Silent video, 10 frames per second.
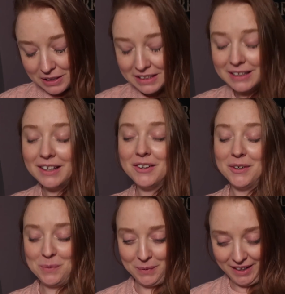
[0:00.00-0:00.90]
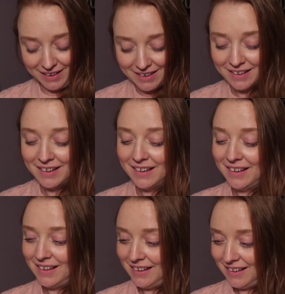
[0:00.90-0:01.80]
Really good week.
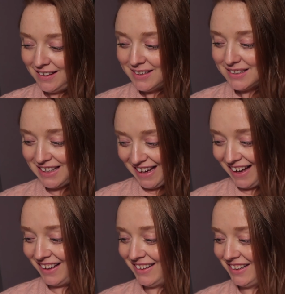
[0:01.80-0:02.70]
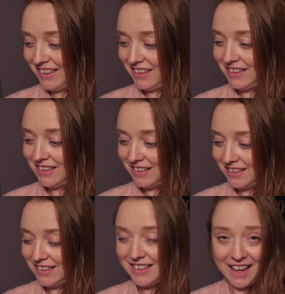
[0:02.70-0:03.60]
Yeah.
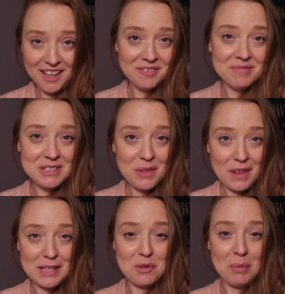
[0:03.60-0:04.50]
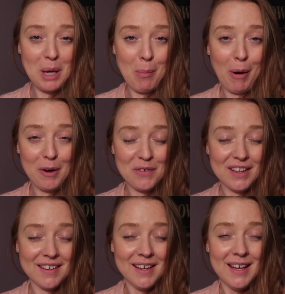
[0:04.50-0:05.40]
Yeah. So thanks for being a part of
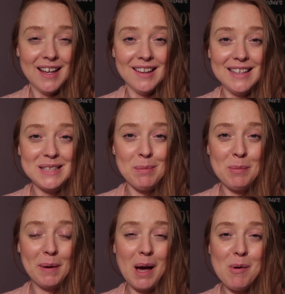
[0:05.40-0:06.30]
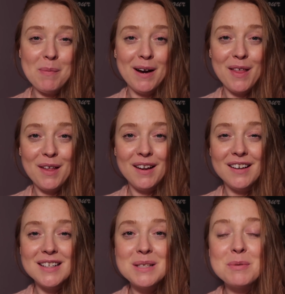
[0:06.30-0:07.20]
it. Lace up and become a
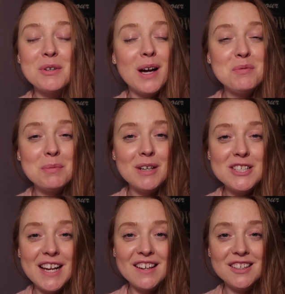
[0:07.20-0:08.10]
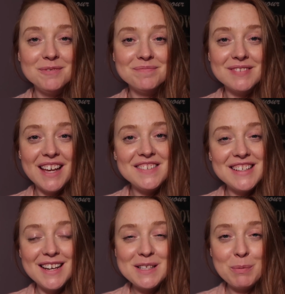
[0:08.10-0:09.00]
marathoner. Subscribe to my channel. Life's
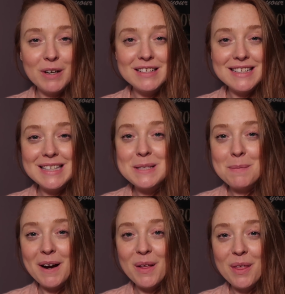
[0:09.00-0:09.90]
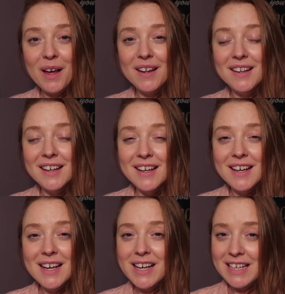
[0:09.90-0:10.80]
not a sprint, it's a marathon.
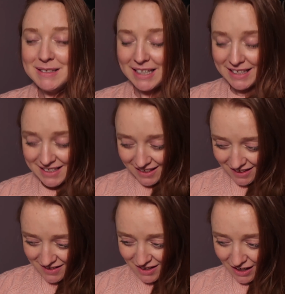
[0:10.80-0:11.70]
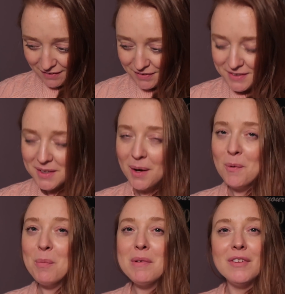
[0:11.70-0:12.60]
I take Sundays off, so I
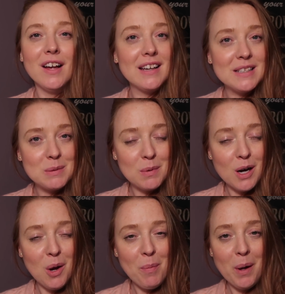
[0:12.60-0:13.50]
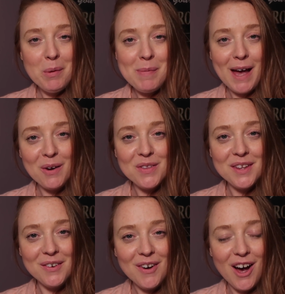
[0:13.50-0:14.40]
won't be vlogging tomorrow, but I'll be back with
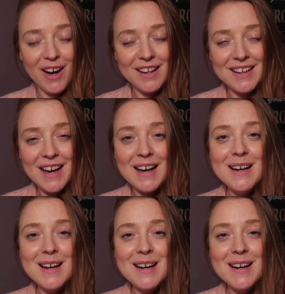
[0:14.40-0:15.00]
you on